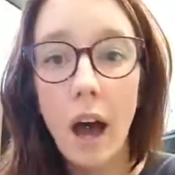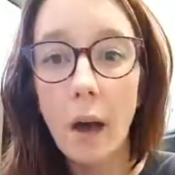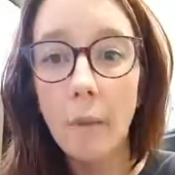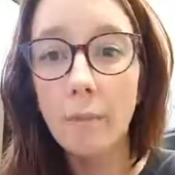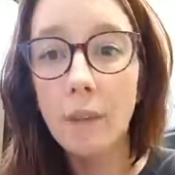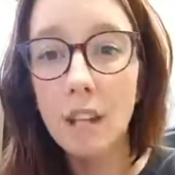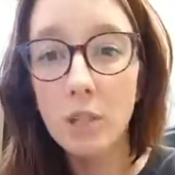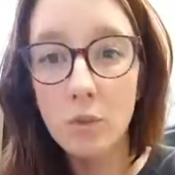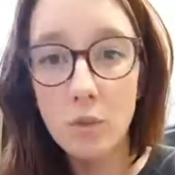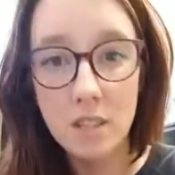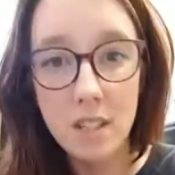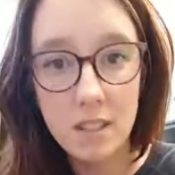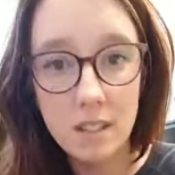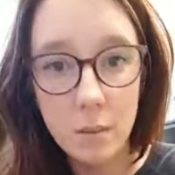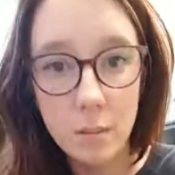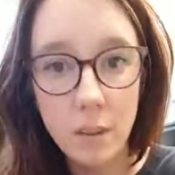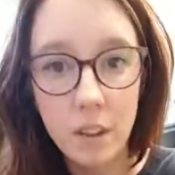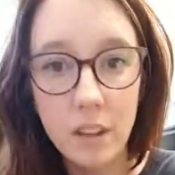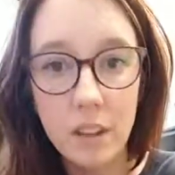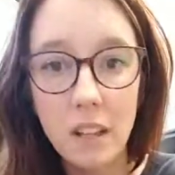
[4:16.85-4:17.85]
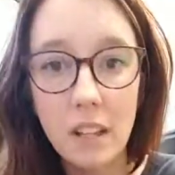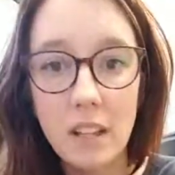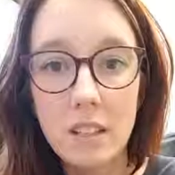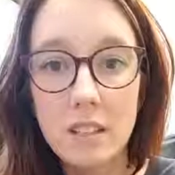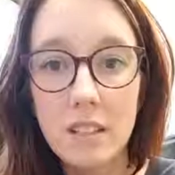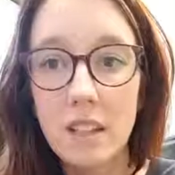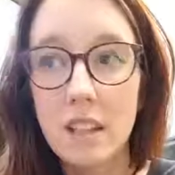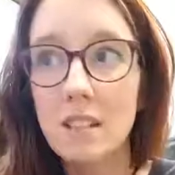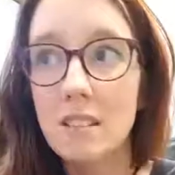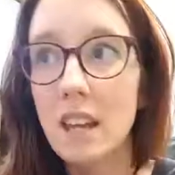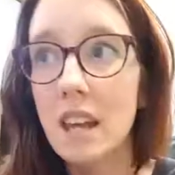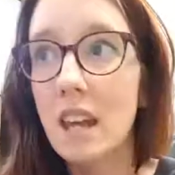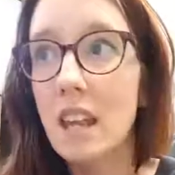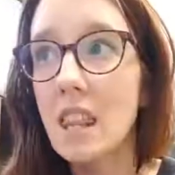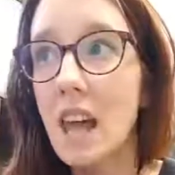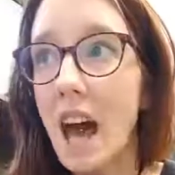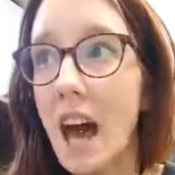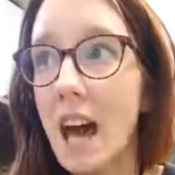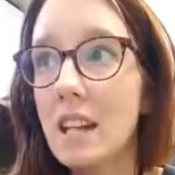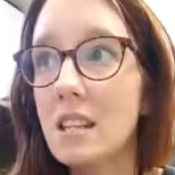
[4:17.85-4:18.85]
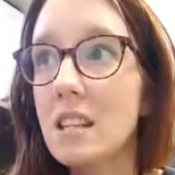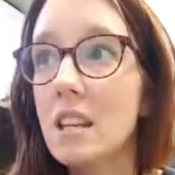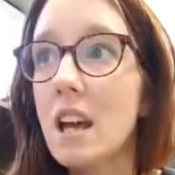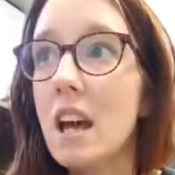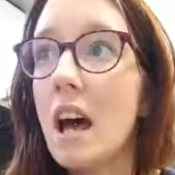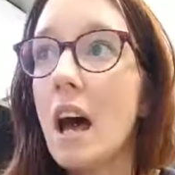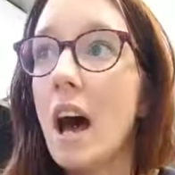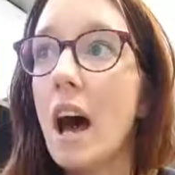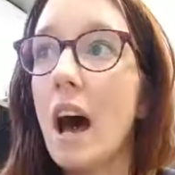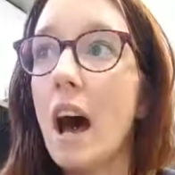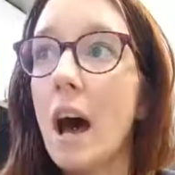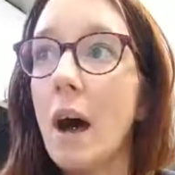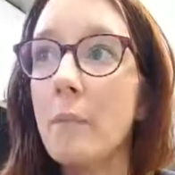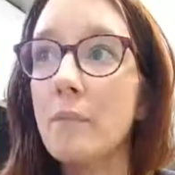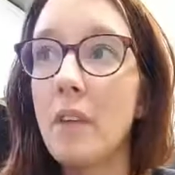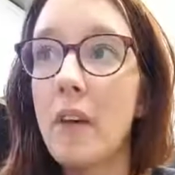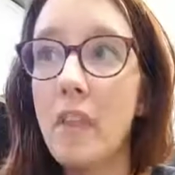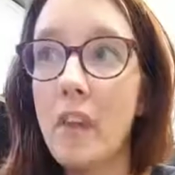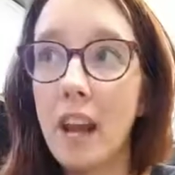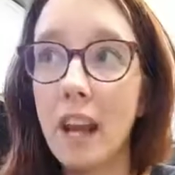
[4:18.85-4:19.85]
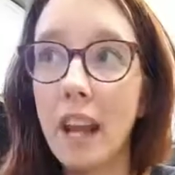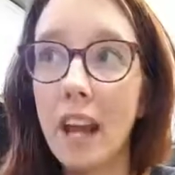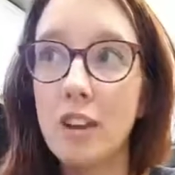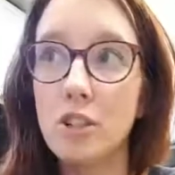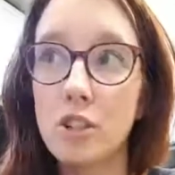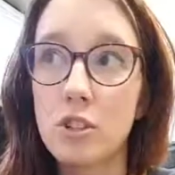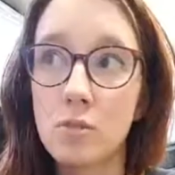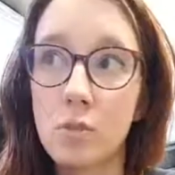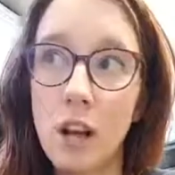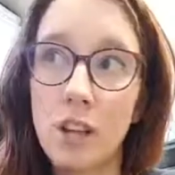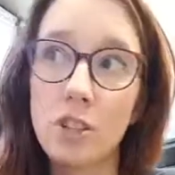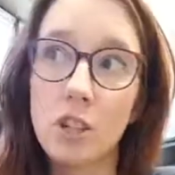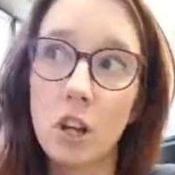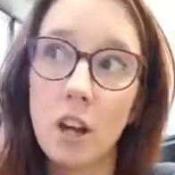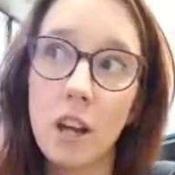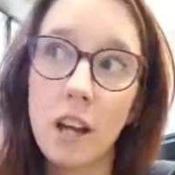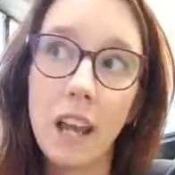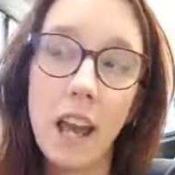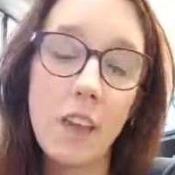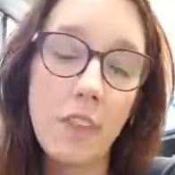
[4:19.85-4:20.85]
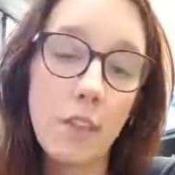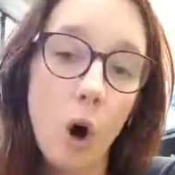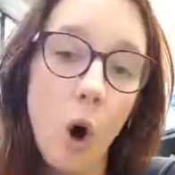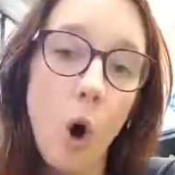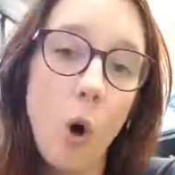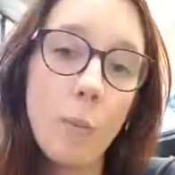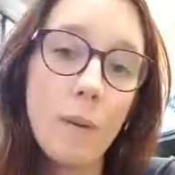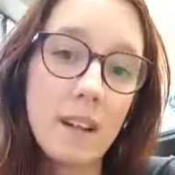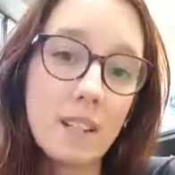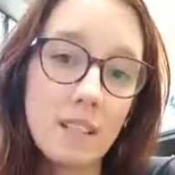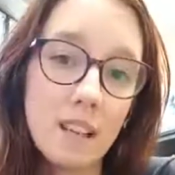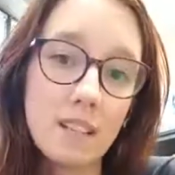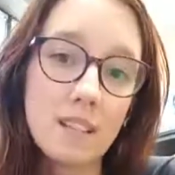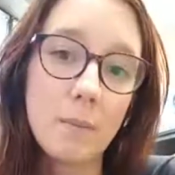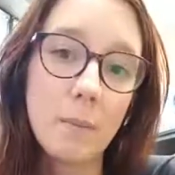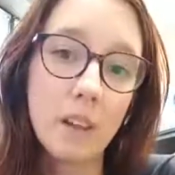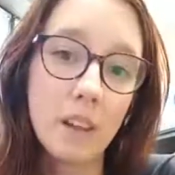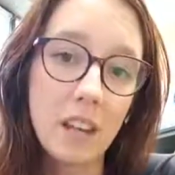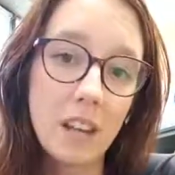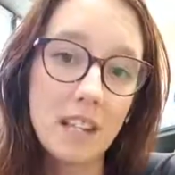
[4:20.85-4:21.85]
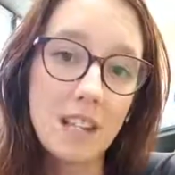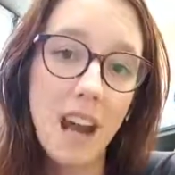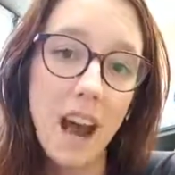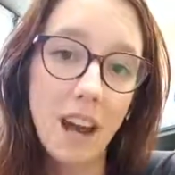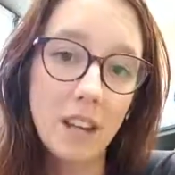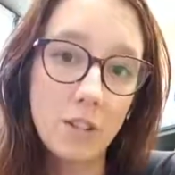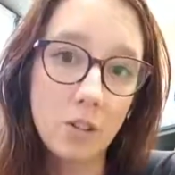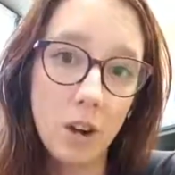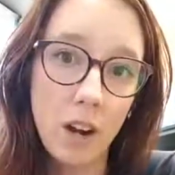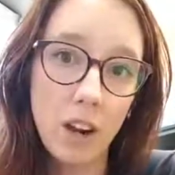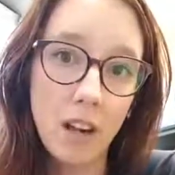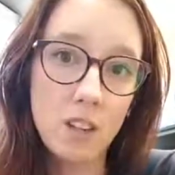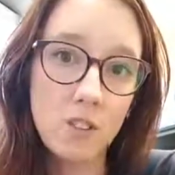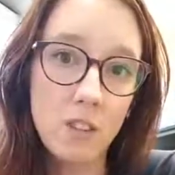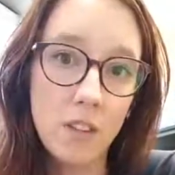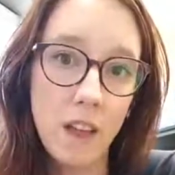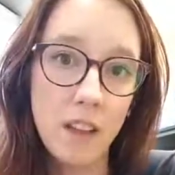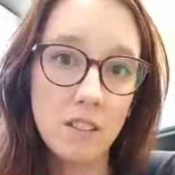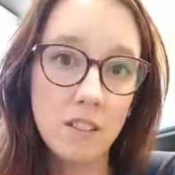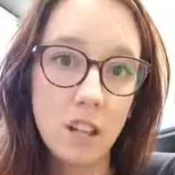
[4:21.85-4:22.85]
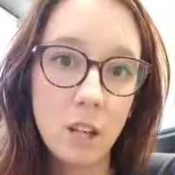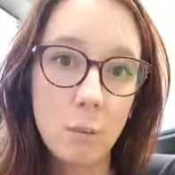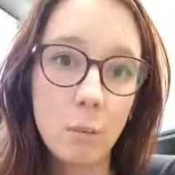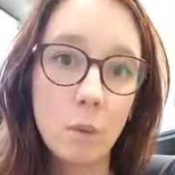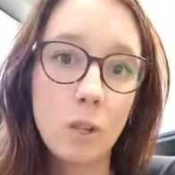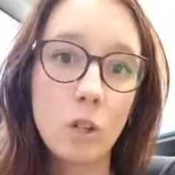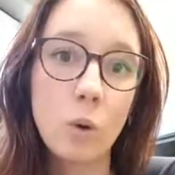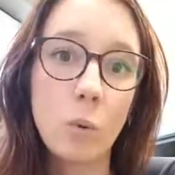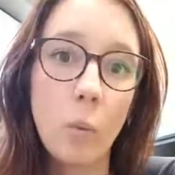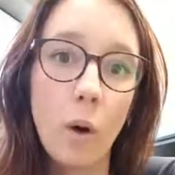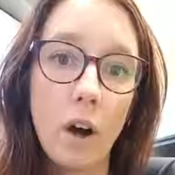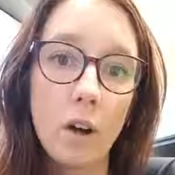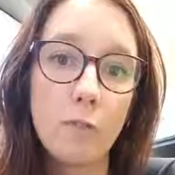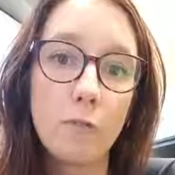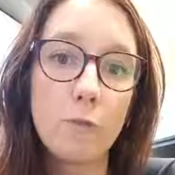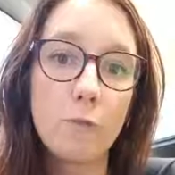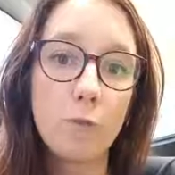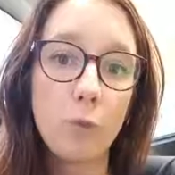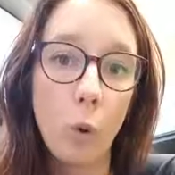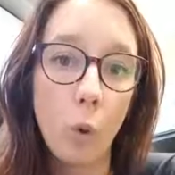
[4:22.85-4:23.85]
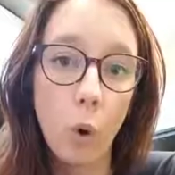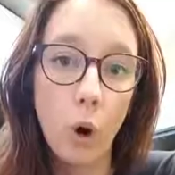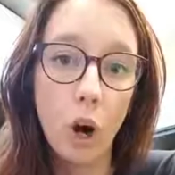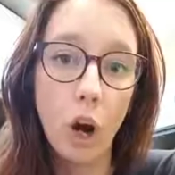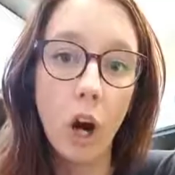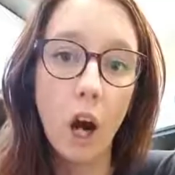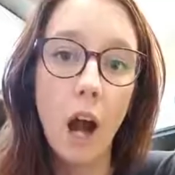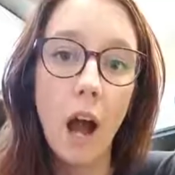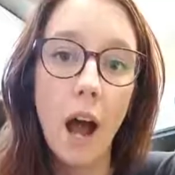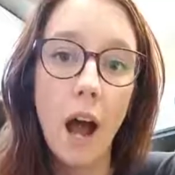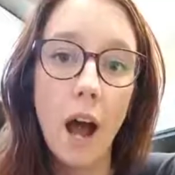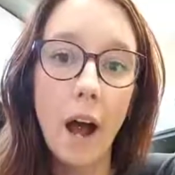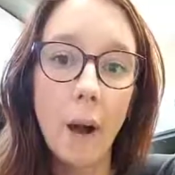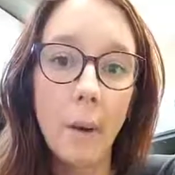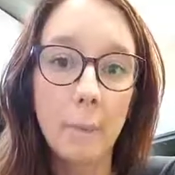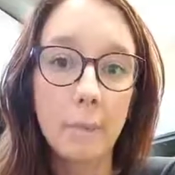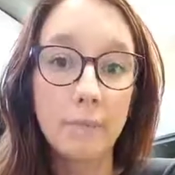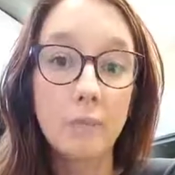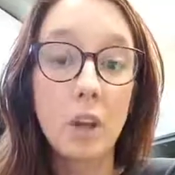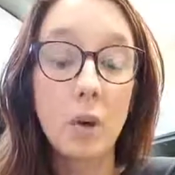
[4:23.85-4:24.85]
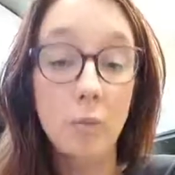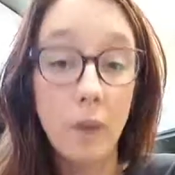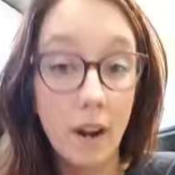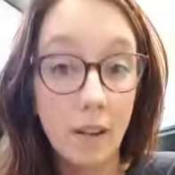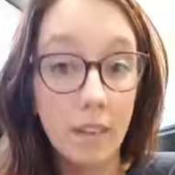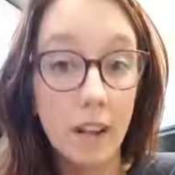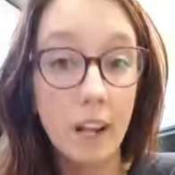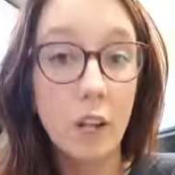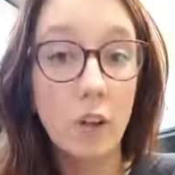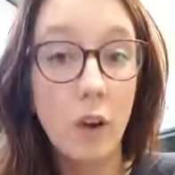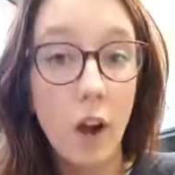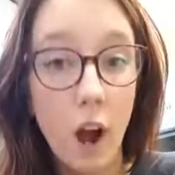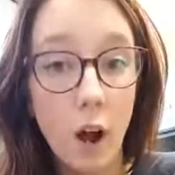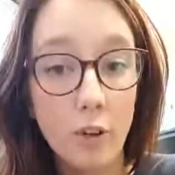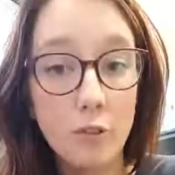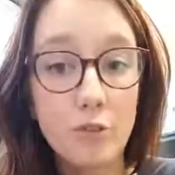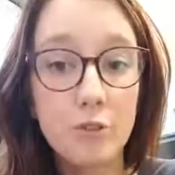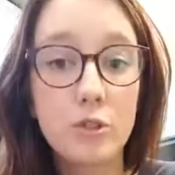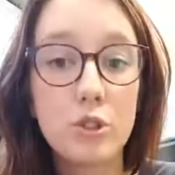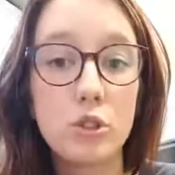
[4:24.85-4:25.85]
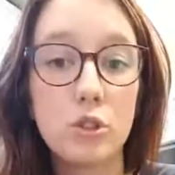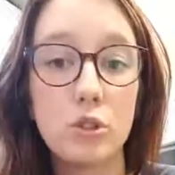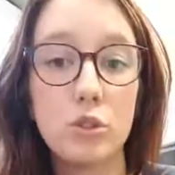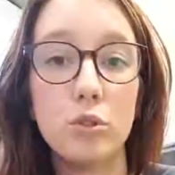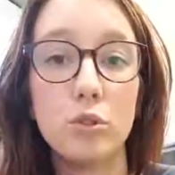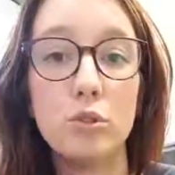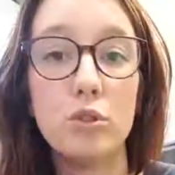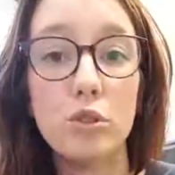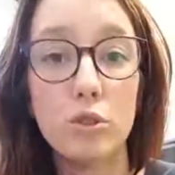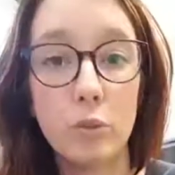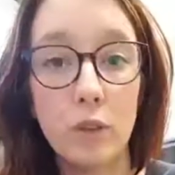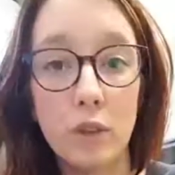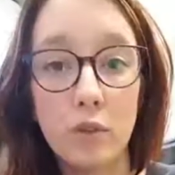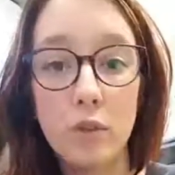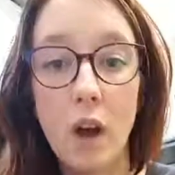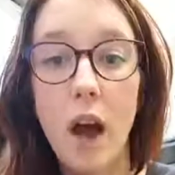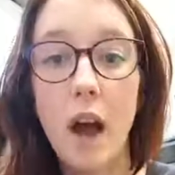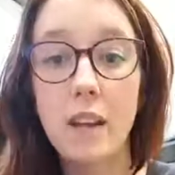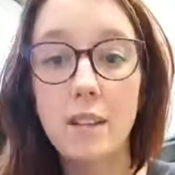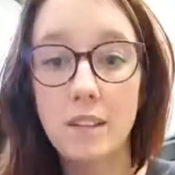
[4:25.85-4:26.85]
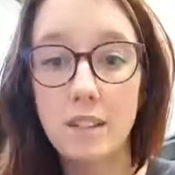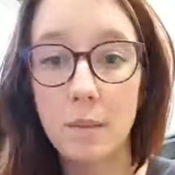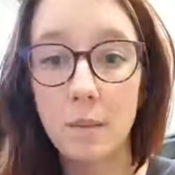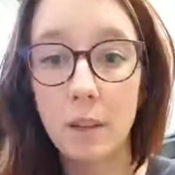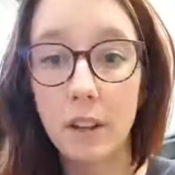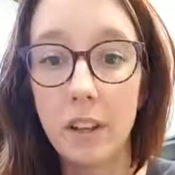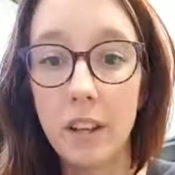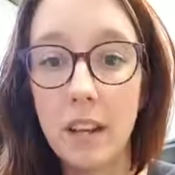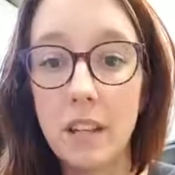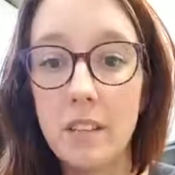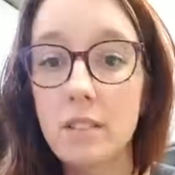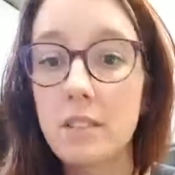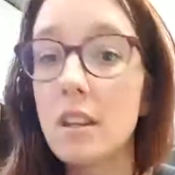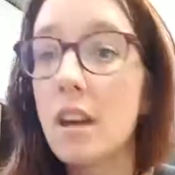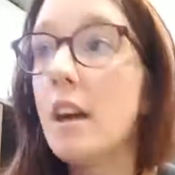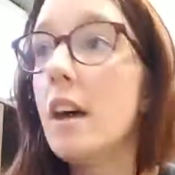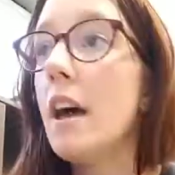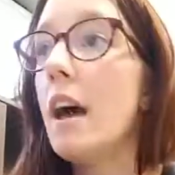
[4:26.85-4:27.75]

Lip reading: kids with disabilities, things like that. And then again, just touching on again the home accessibility tax credit. So that's going to be your one for renovating your house to do with disabilities.